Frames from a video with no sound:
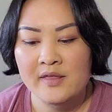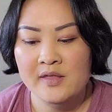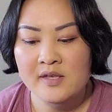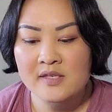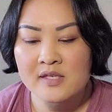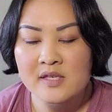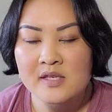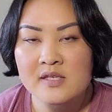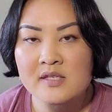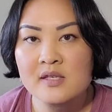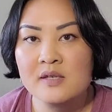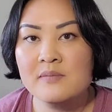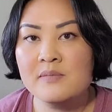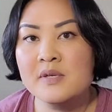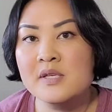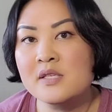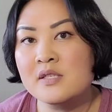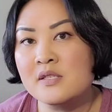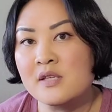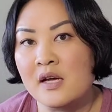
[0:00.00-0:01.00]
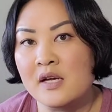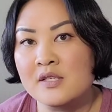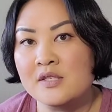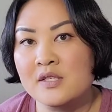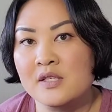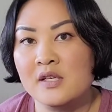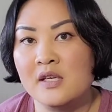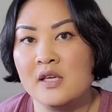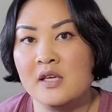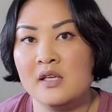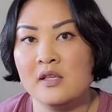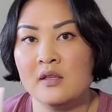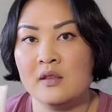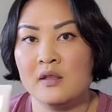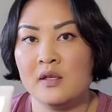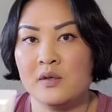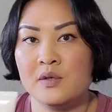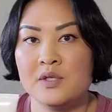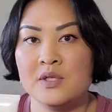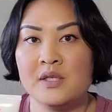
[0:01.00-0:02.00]
This is a massaging heat
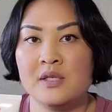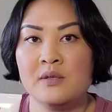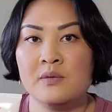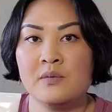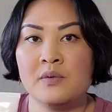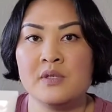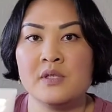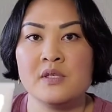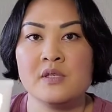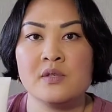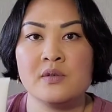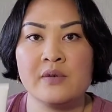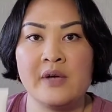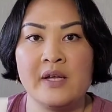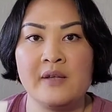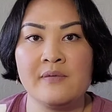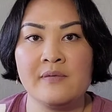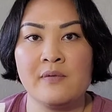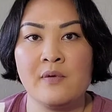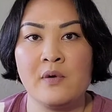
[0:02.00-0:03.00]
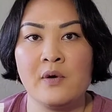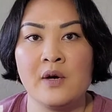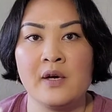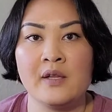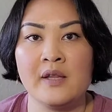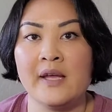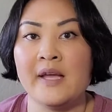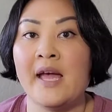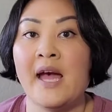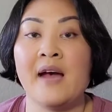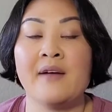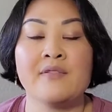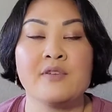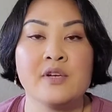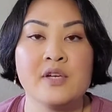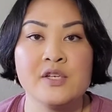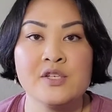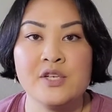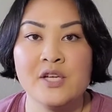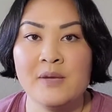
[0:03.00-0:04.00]
lotion, which is great for like
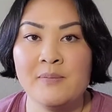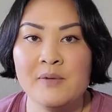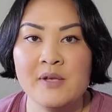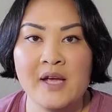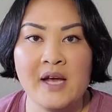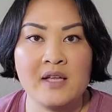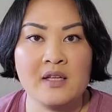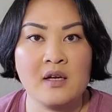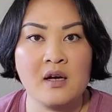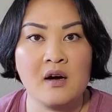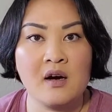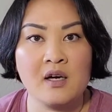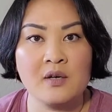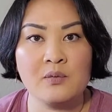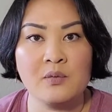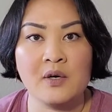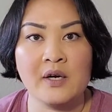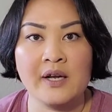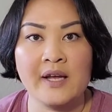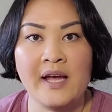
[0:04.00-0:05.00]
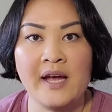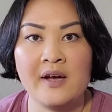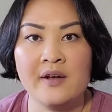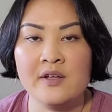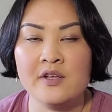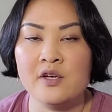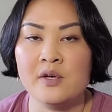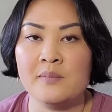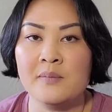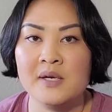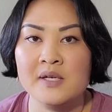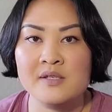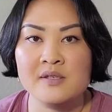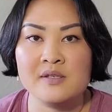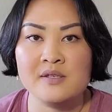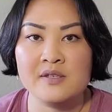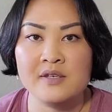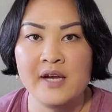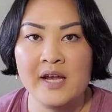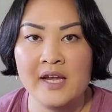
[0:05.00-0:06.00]
after a gym and you had a hard workout and your
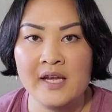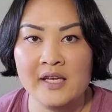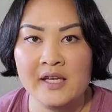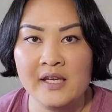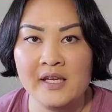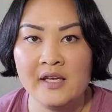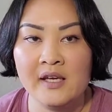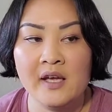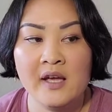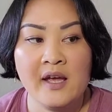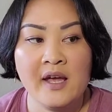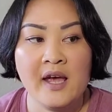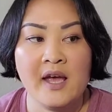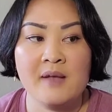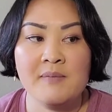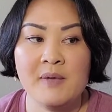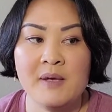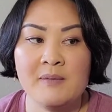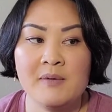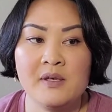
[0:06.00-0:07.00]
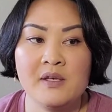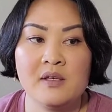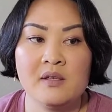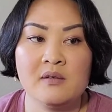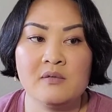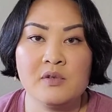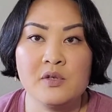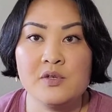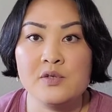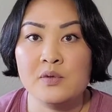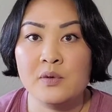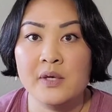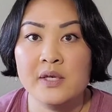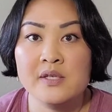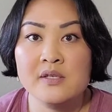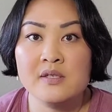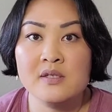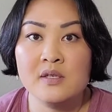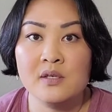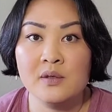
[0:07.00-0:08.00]
muscles are achy and maybe your
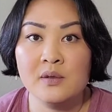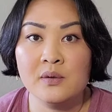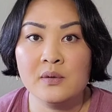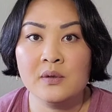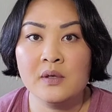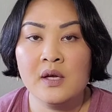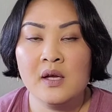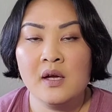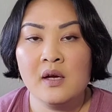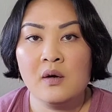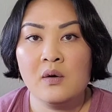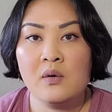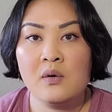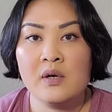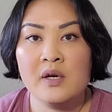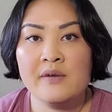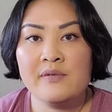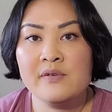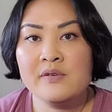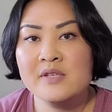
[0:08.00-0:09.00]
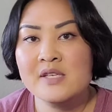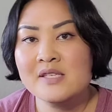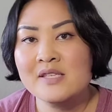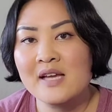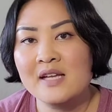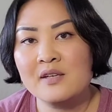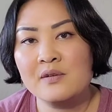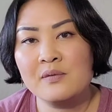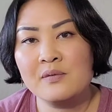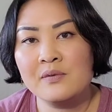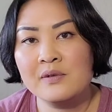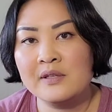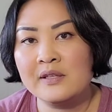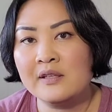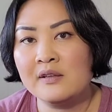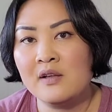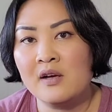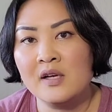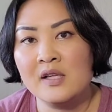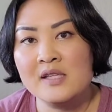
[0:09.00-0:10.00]
joints too. Or if you just had a
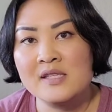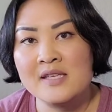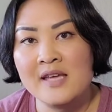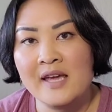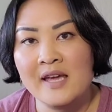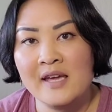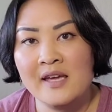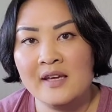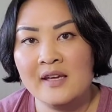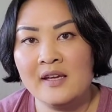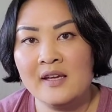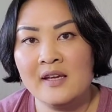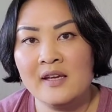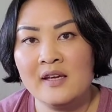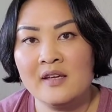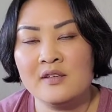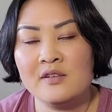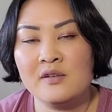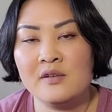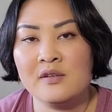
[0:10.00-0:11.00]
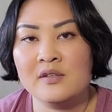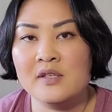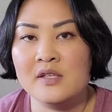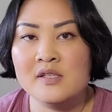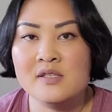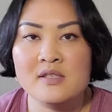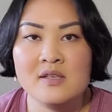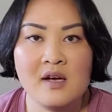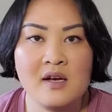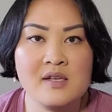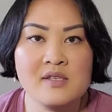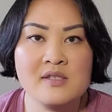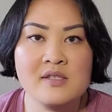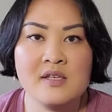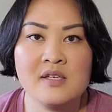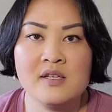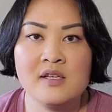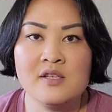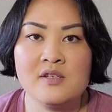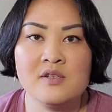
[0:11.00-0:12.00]
really long day and you're
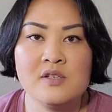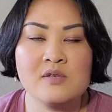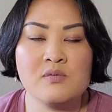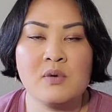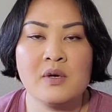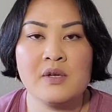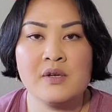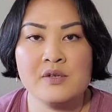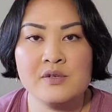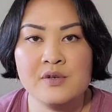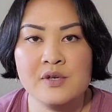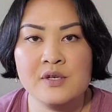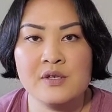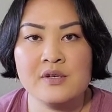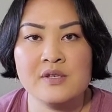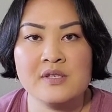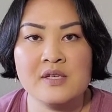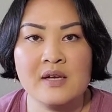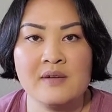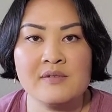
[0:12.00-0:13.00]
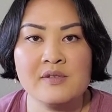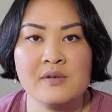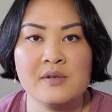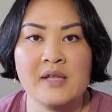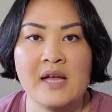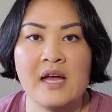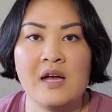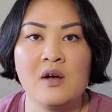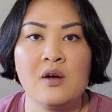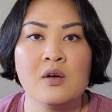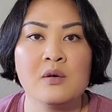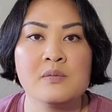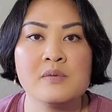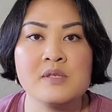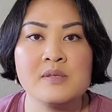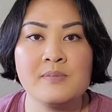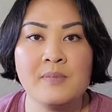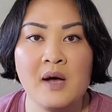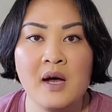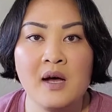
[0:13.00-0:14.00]
exhausted and you just want to treat yourself to an at-home
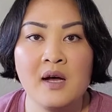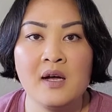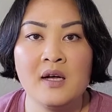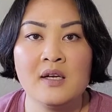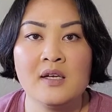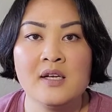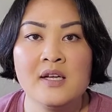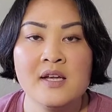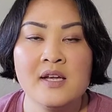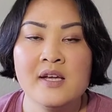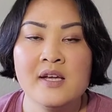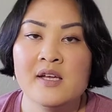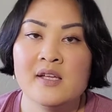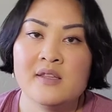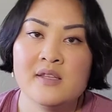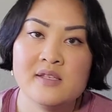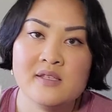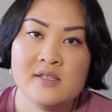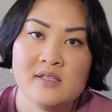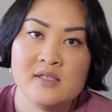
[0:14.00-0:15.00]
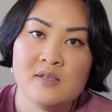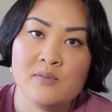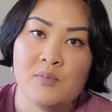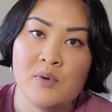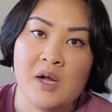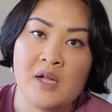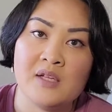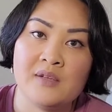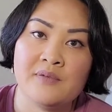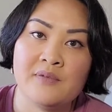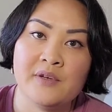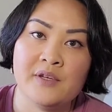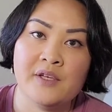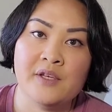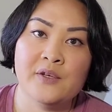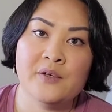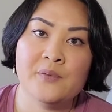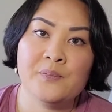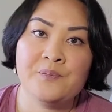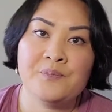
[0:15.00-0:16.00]
spa, this is the product for
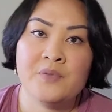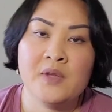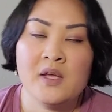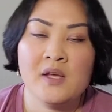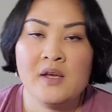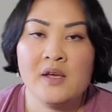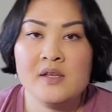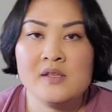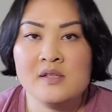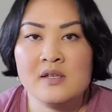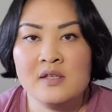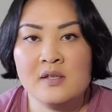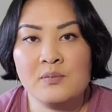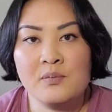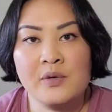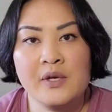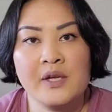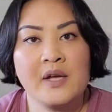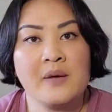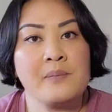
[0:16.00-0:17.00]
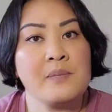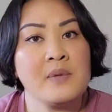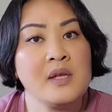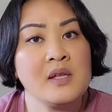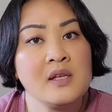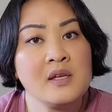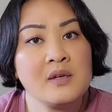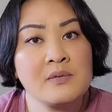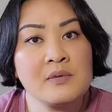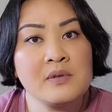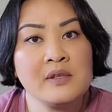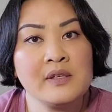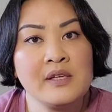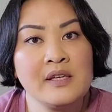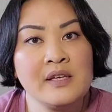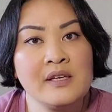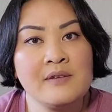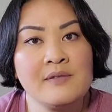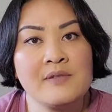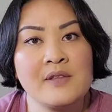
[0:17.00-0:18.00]
you. It's going to bring immediate
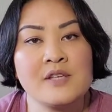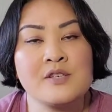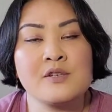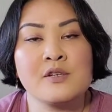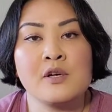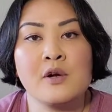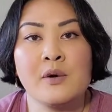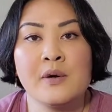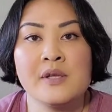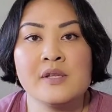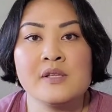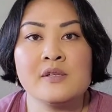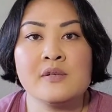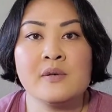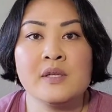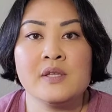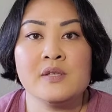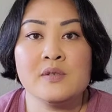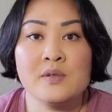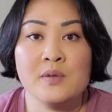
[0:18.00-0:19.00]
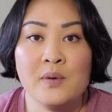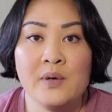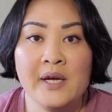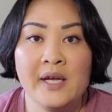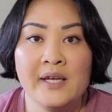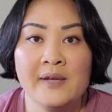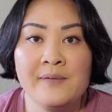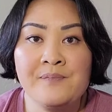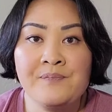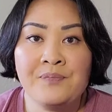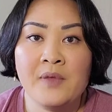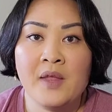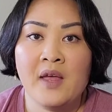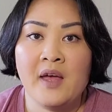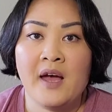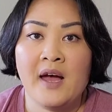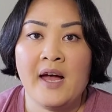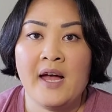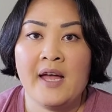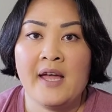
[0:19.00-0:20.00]
relief that you're going to enjoy.
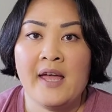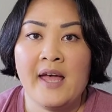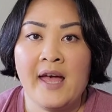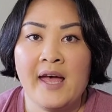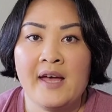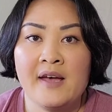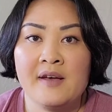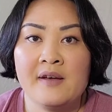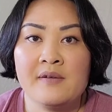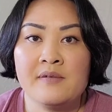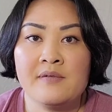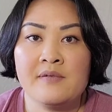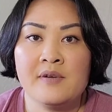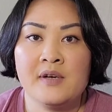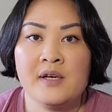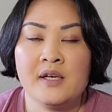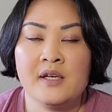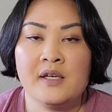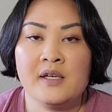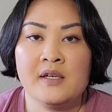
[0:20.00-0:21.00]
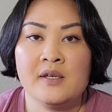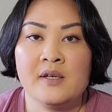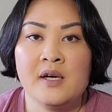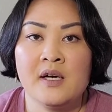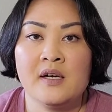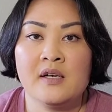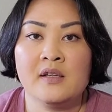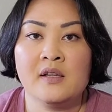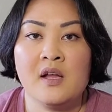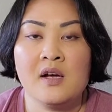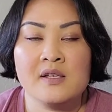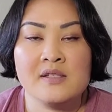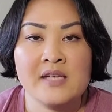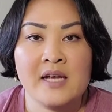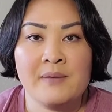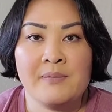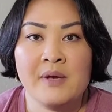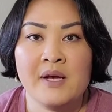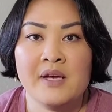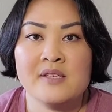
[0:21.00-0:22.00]
I have a
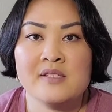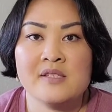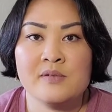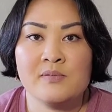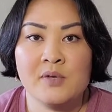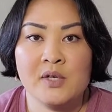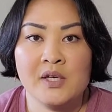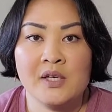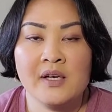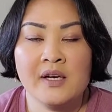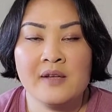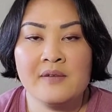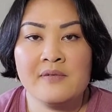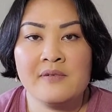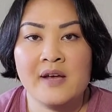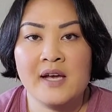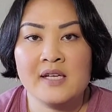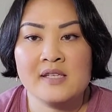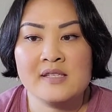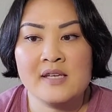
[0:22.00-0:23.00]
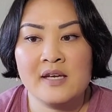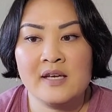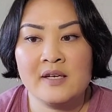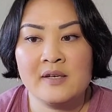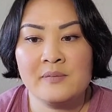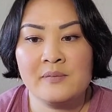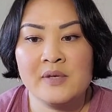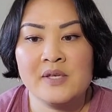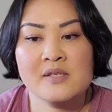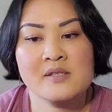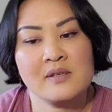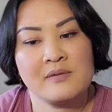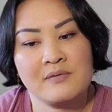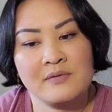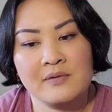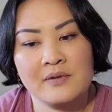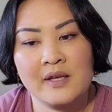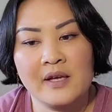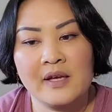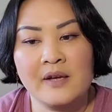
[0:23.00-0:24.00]
longtime customer. In fact, he's
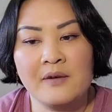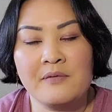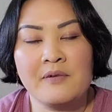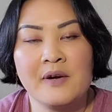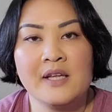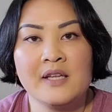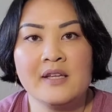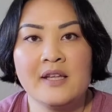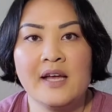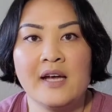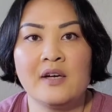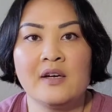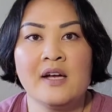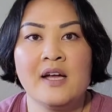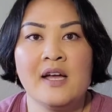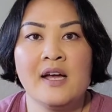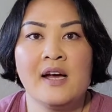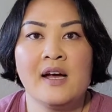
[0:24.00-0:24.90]
like a friend now.